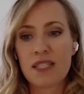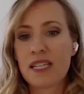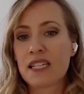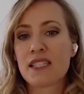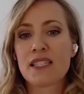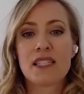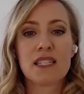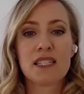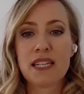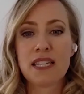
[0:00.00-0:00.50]

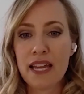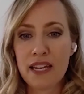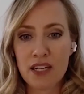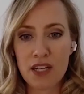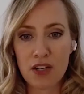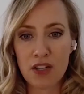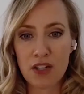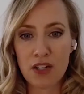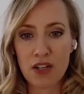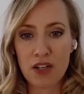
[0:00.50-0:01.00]
six to
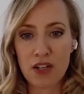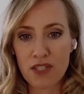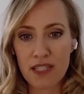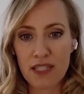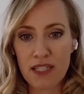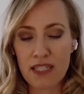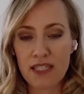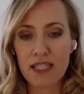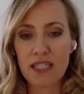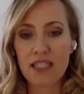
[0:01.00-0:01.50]
10 years
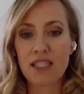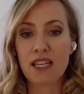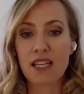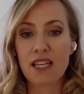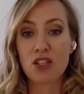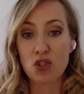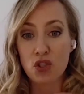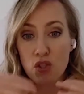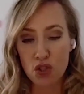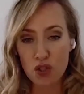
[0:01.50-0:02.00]
at least. It's,
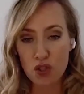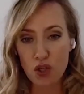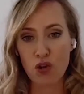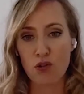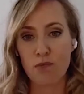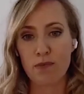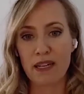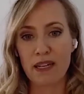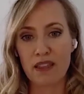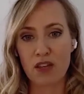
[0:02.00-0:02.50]
it's
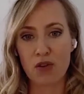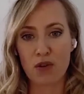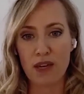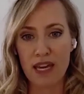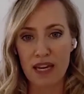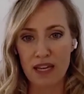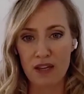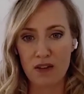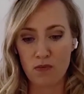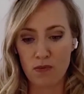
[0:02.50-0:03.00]
so big that you
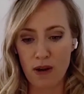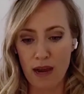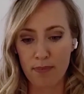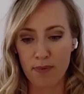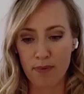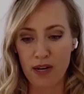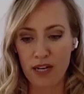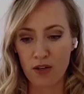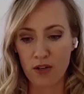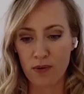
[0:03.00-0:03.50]
can't
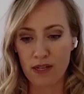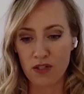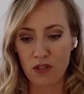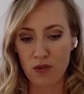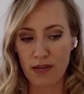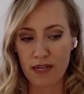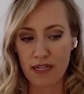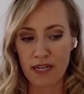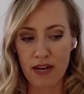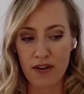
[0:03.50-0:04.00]
wrap your head around
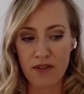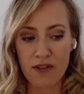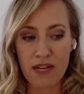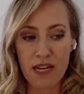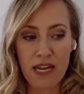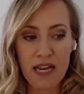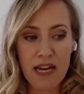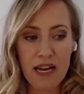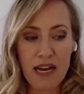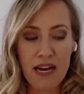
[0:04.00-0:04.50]
it right now.
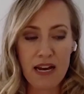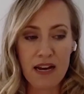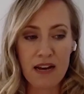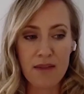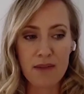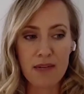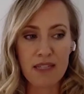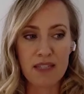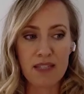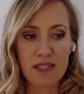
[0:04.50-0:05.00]

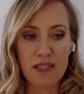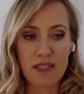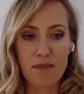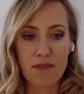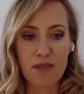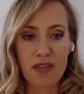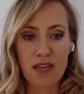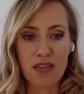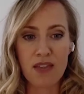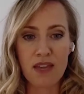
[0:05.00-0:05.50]
Um, it's
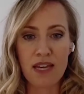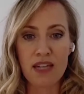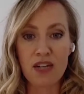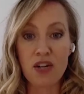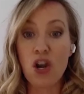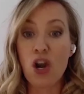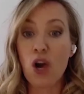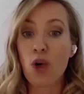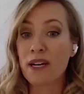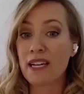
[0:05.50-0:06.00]
something that
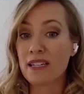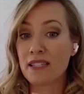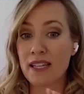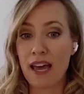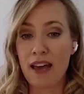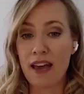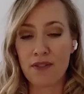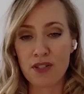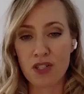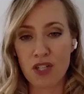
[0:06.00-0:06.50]
no one has
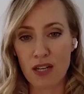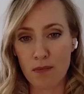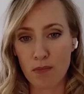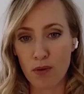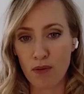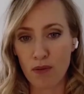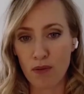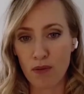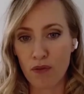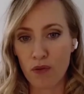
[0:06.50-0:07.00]
ever done
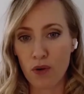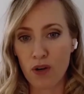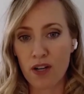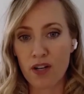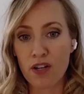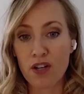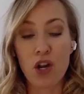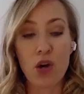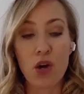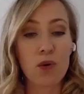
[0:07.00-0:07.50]

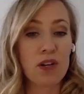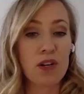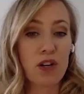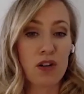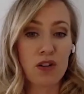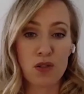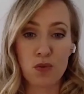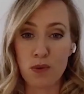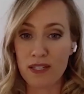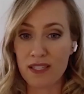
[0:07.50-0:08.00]
before. No one
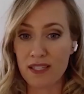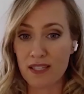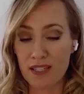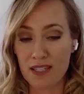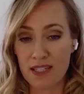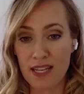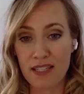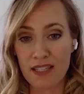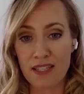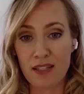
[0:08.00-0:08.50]
knows what
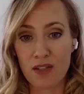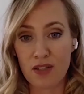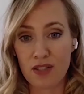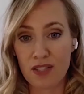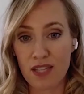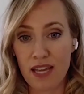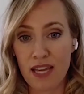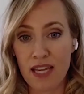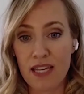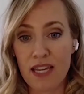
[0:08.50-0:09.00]
success
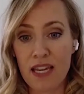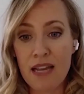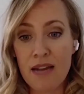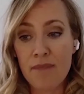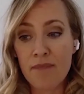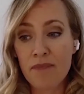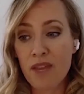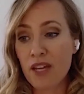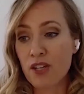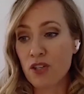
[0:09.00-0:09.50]
looks like.
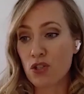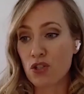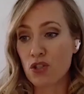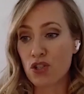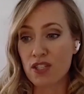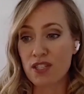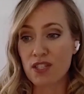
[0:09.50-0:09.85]
And you're